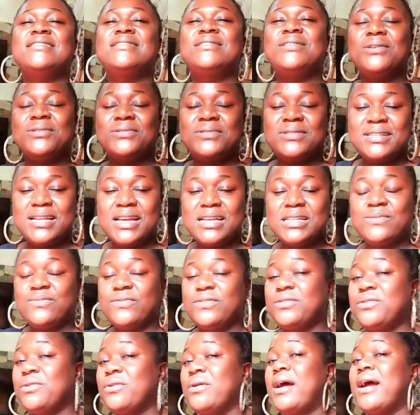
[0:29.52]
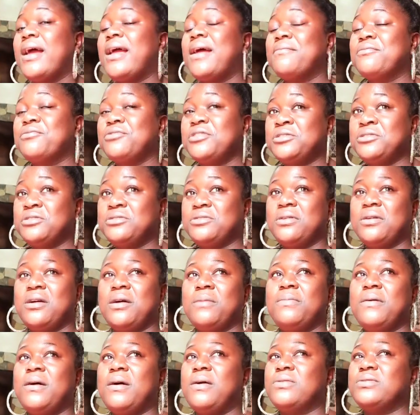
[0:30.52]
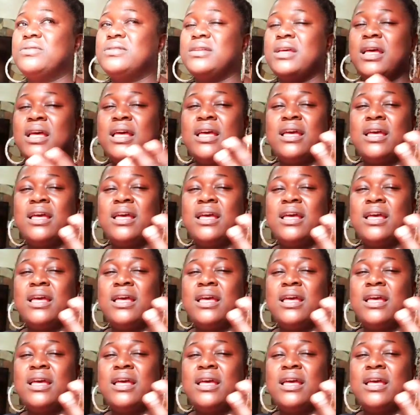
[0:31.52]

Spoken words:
so today's video I am going to talk about